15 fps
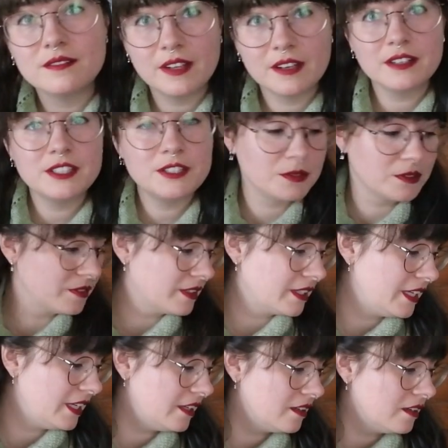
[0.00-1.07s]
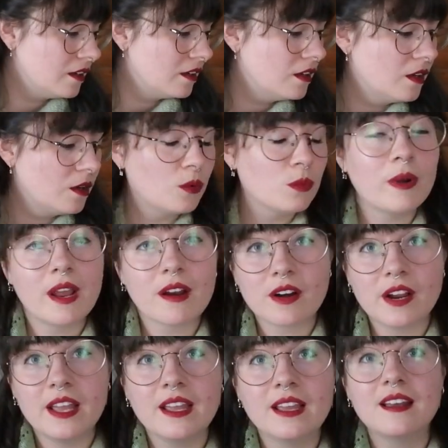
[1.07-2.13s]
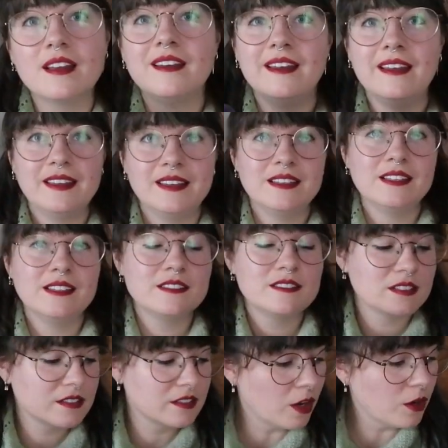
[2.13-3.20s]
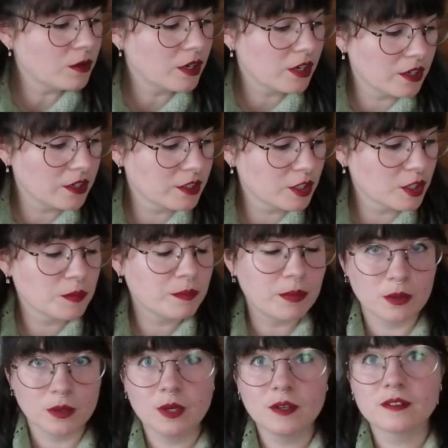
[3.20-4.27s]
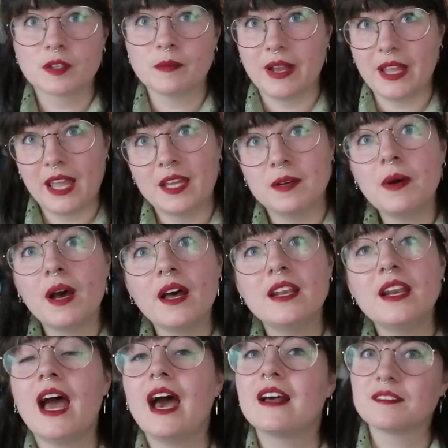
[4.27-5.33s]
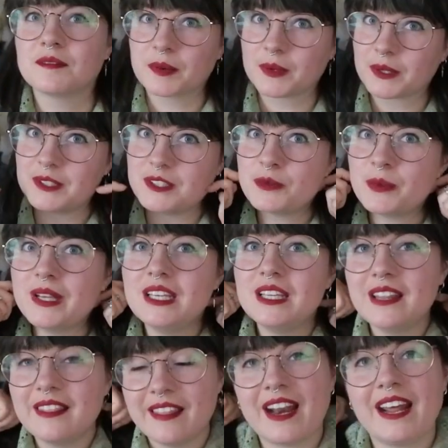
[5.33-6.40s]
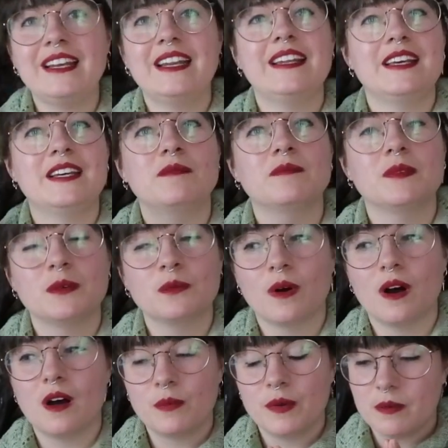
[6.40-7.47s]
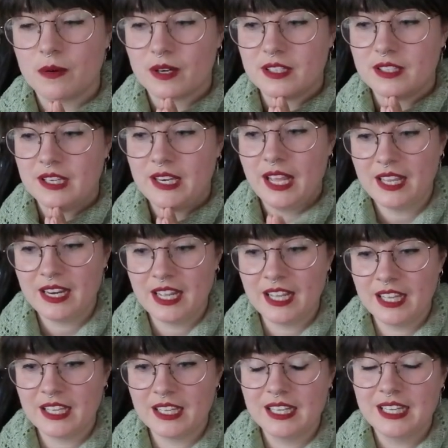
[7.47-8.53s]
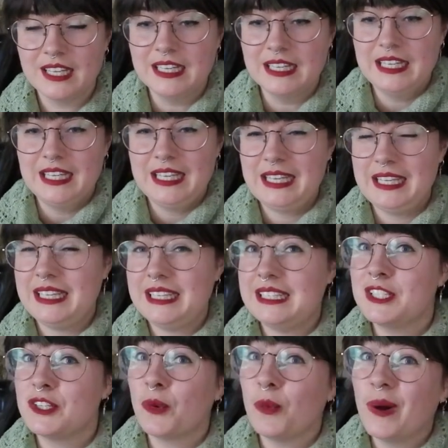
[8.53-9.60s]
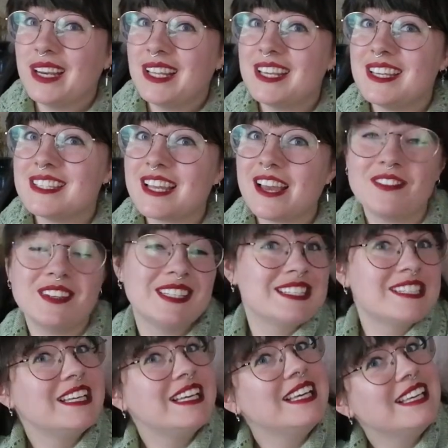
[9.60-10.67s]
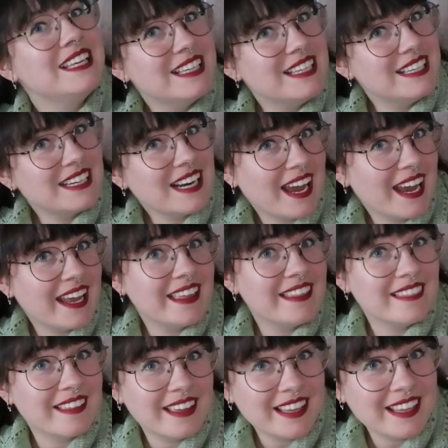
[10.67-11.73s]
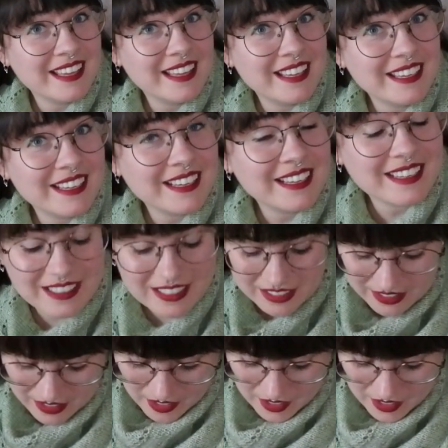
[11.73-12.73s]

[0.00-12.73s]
very dutifully wearing his Goat Herder pullover by Ann Budd out of Brooklyn Tweed that I knit him while we were dating in 2017, I think.